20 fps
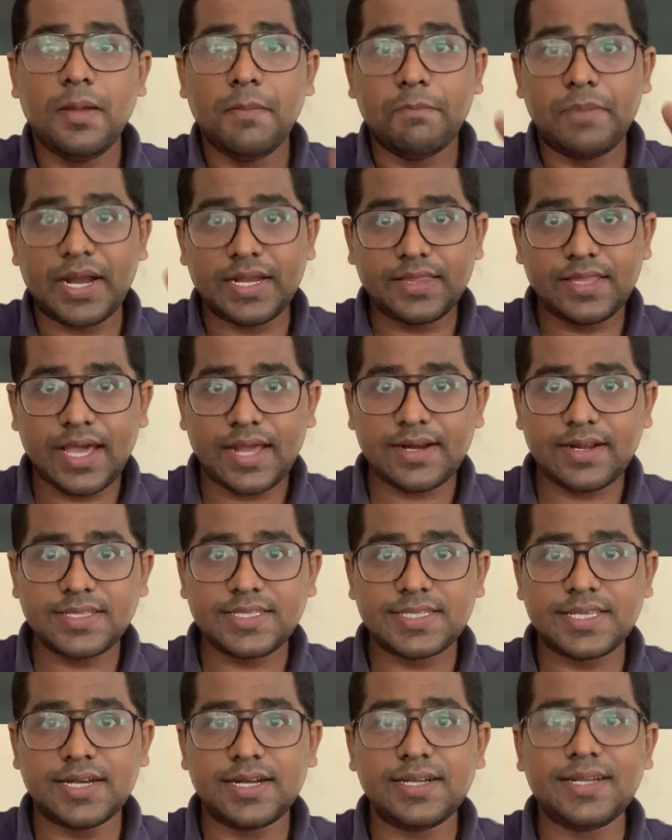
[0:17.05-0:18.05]
But there are
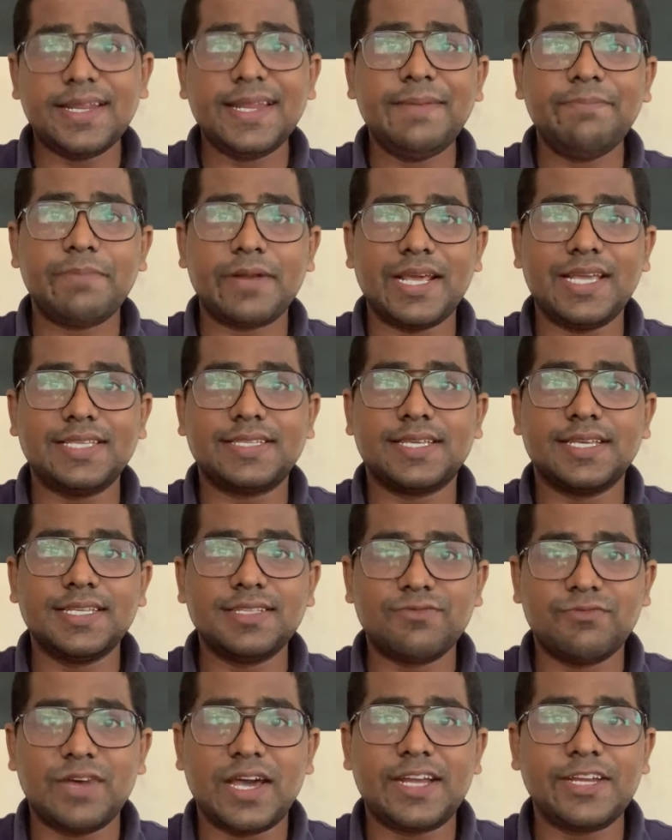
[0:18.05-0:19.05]
certain
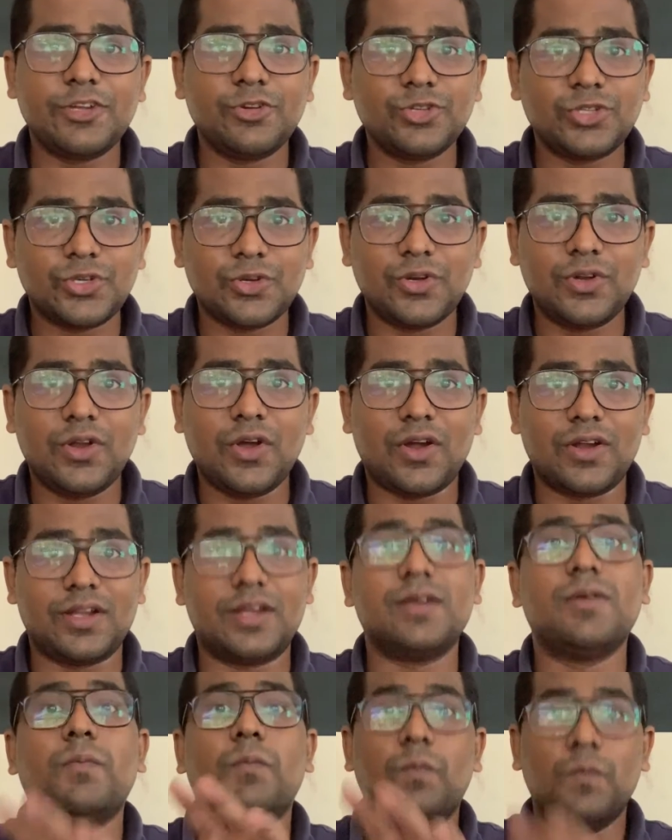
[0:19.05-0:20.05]
places where you should
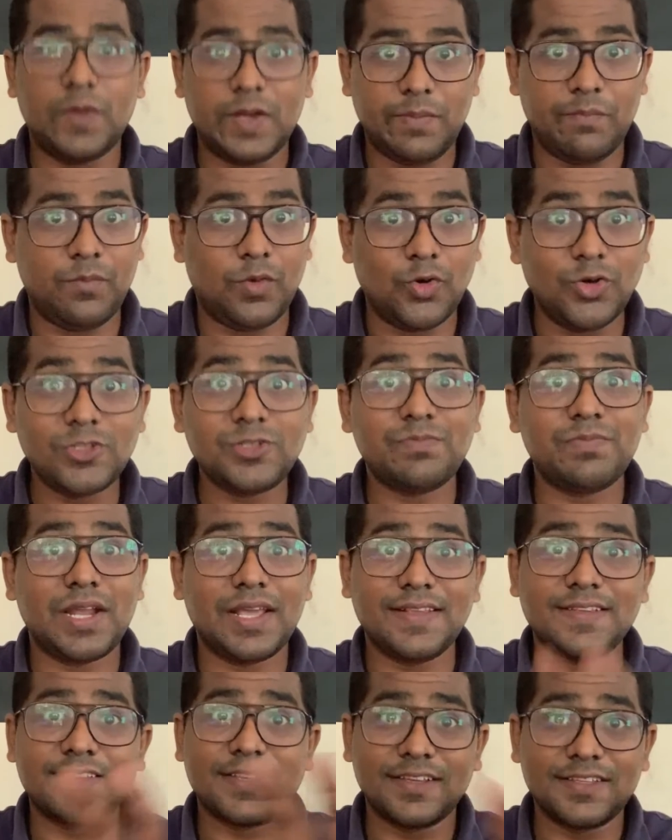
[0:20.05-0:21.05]
not. In most
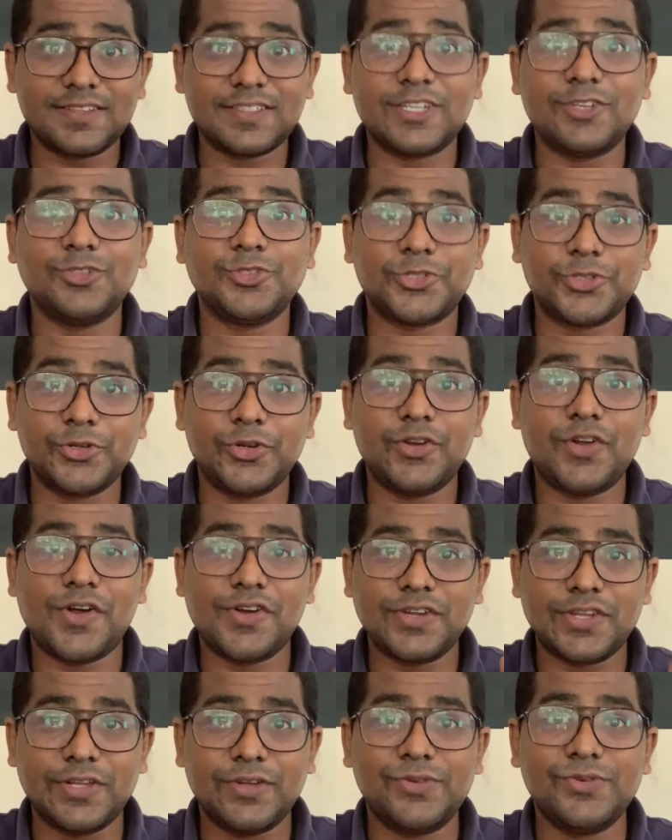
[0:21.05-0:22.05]
places, you should
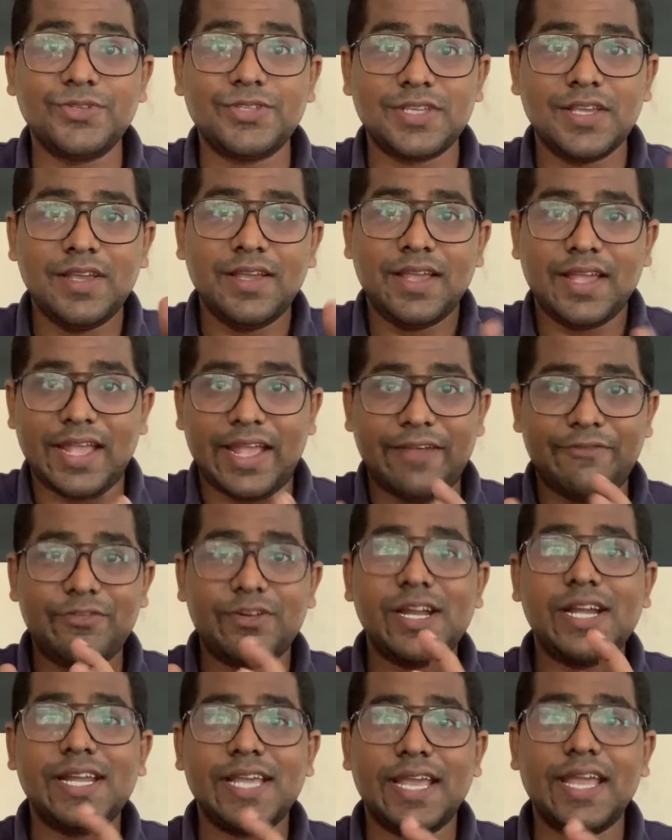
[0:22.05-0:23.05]
not use
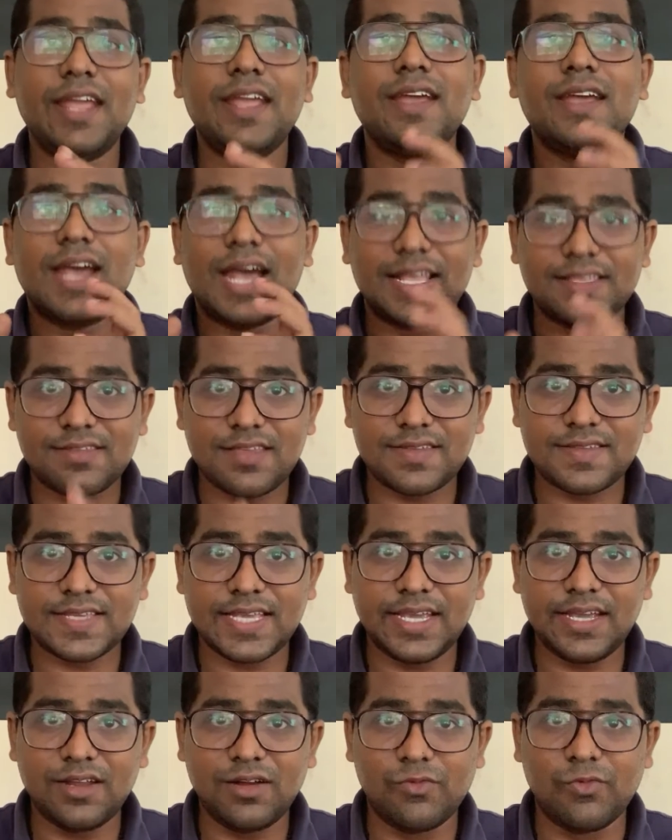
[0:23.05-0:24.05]
every day as a
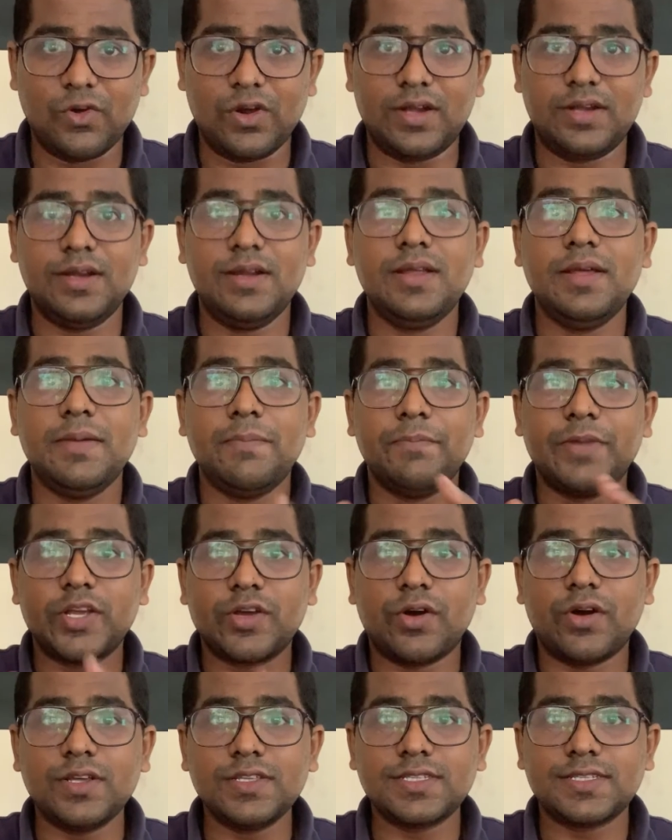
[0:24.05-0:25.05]
single word,
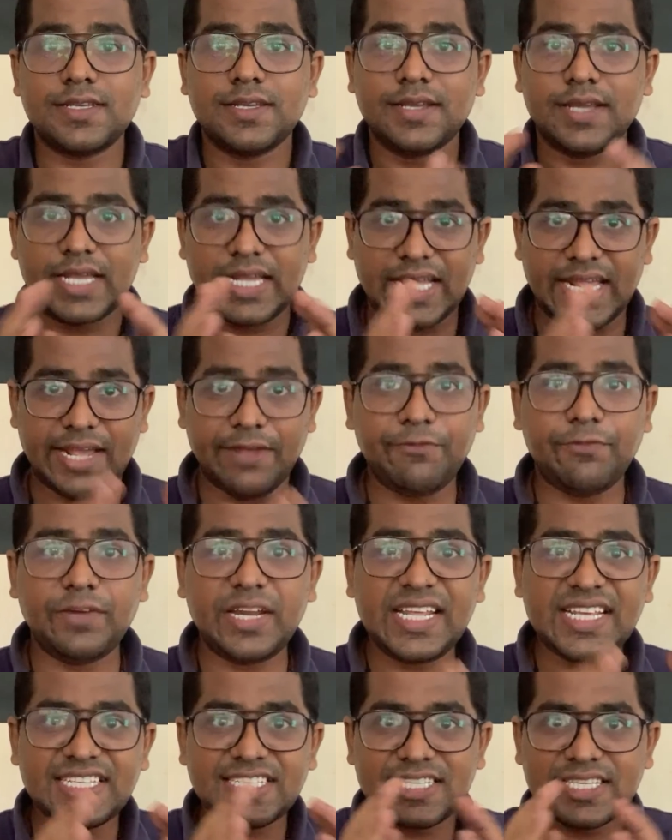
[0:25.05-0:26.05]
because
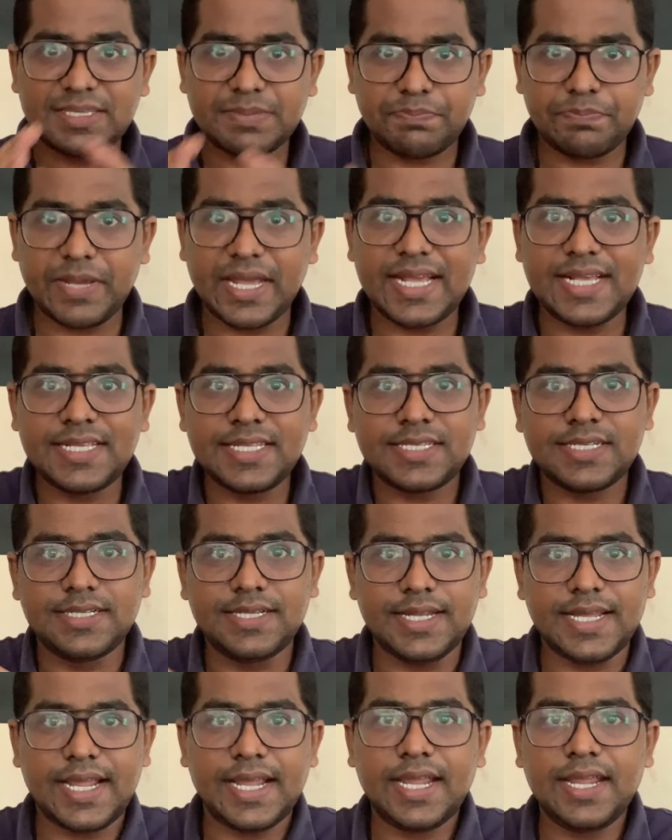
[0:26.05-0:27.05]
every space
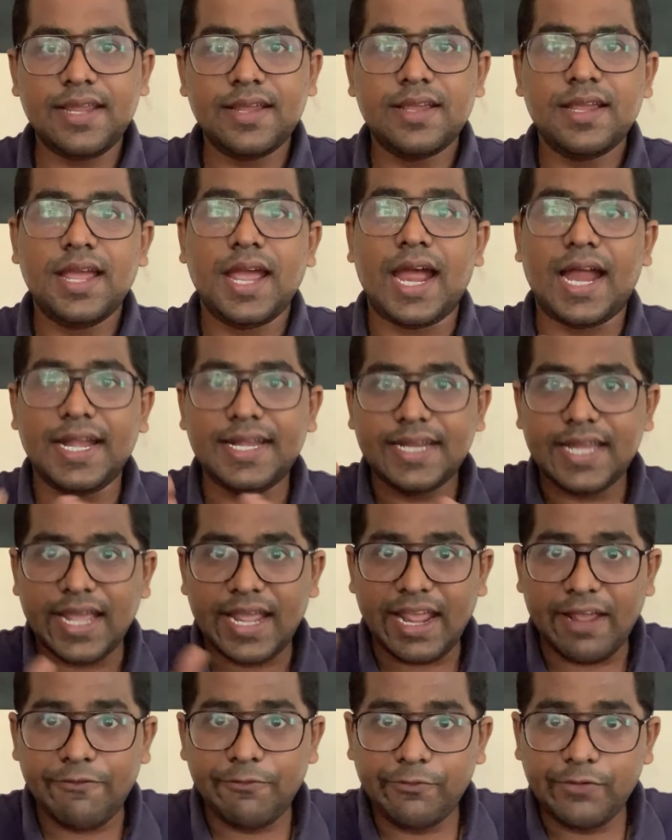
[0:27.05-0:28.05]
day
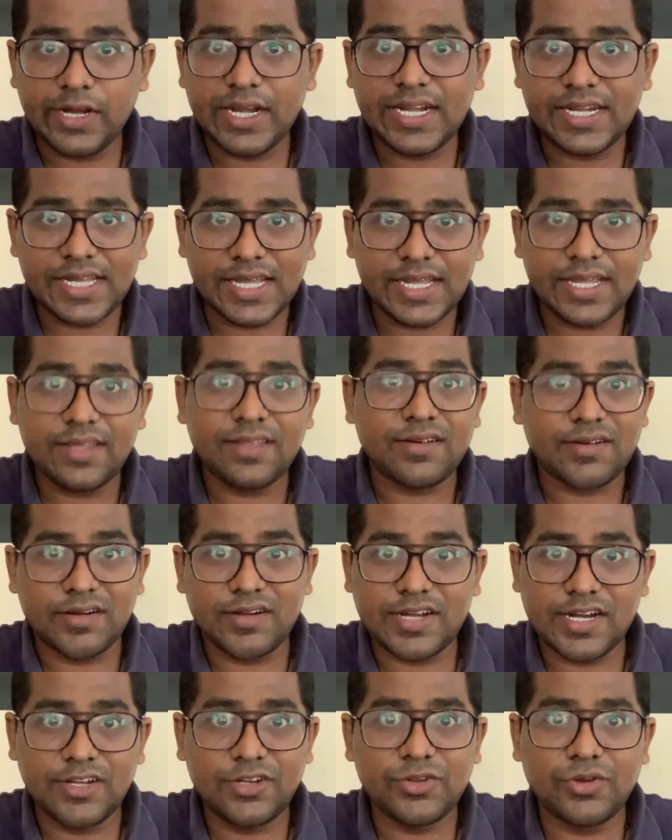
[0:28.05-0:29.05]
and every day
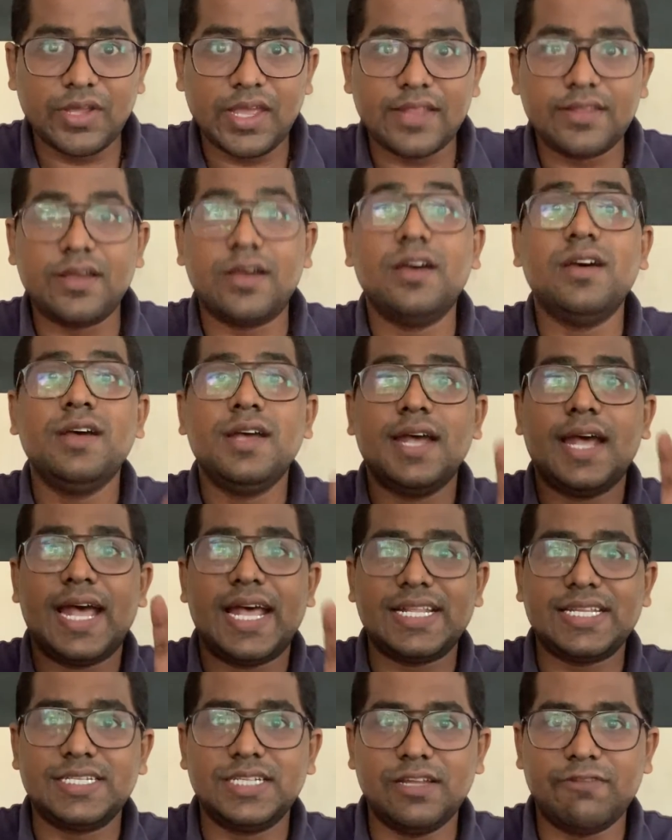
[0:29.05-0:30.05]
written together
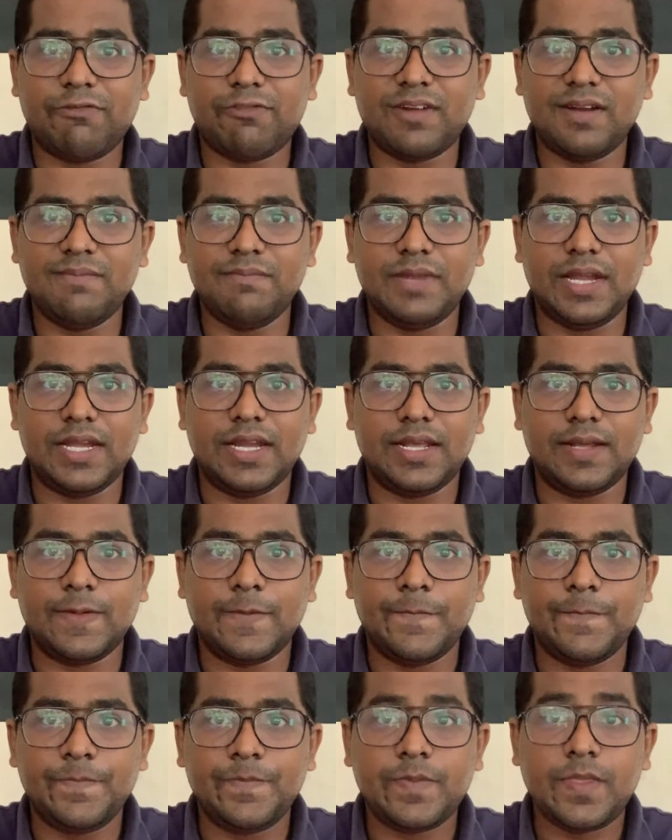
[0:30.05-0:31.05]
has different
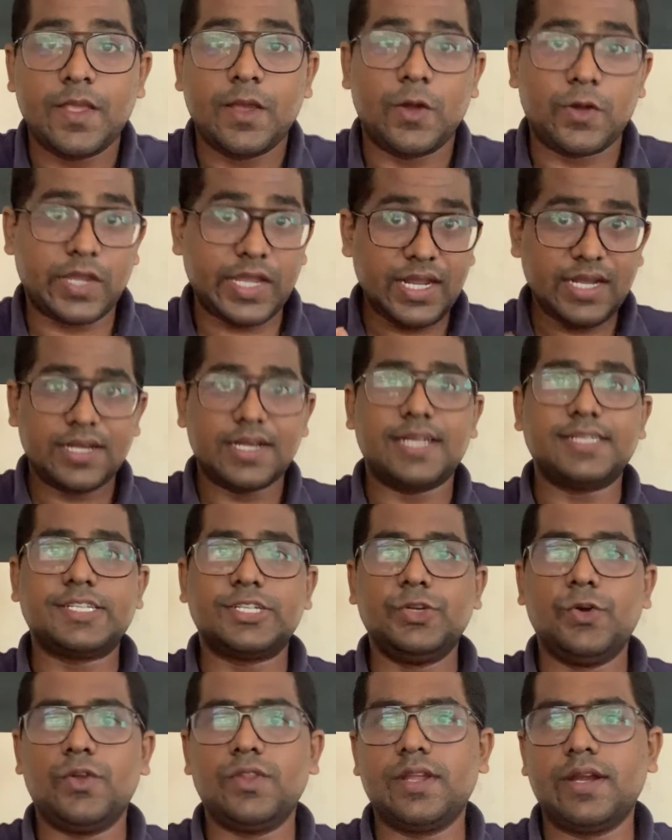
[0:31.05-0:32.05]
meaning. Okay,
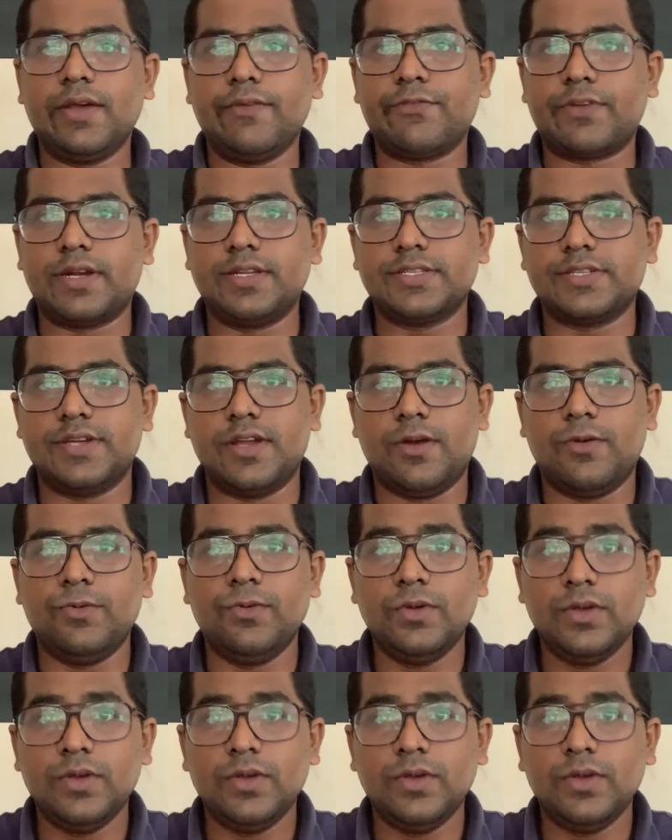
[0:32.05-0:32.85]
let's know the difference now.